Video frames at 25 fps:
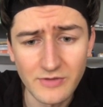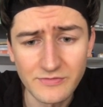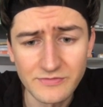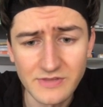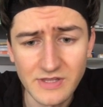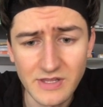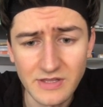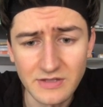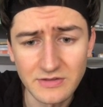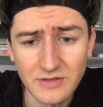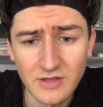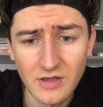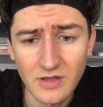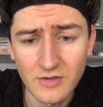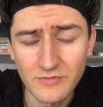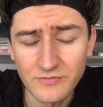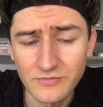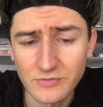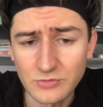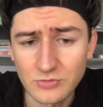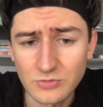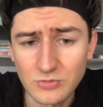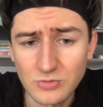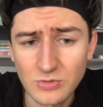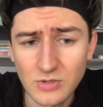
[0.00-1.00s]
data from
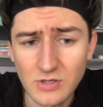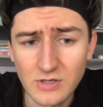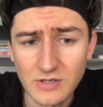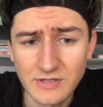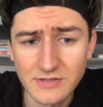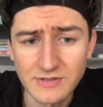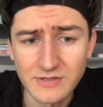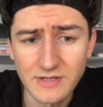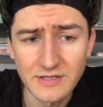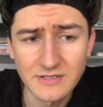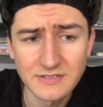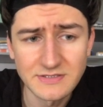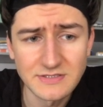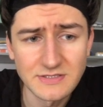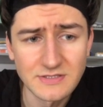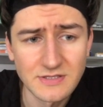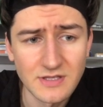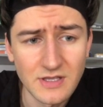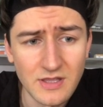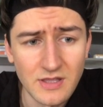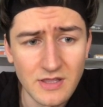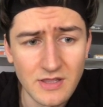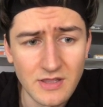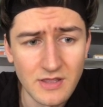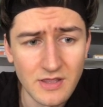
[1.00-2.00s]
Google Index,
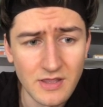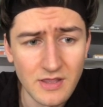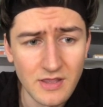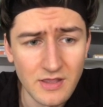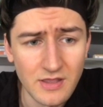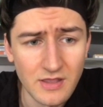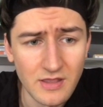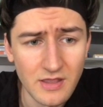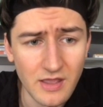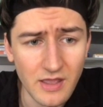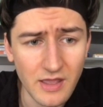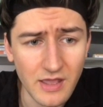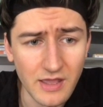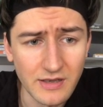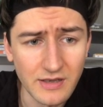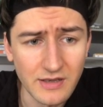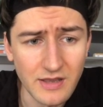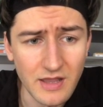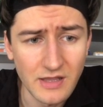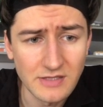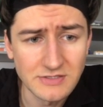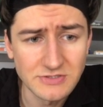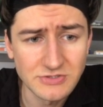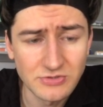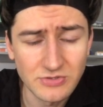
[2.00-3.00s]
and
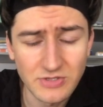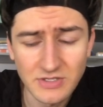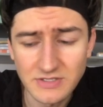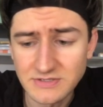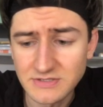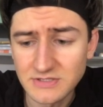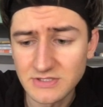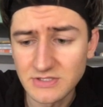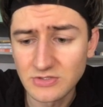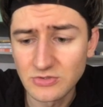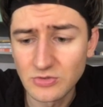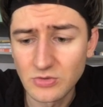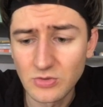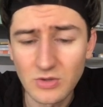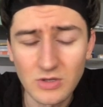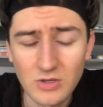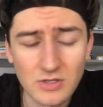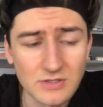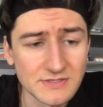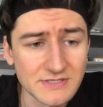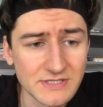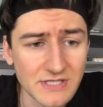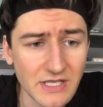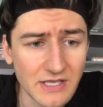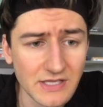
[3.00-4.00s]
as you can see, Google
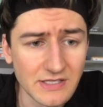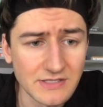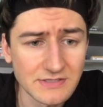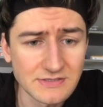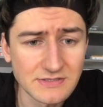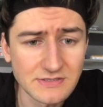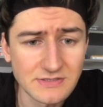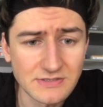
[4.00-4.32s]
says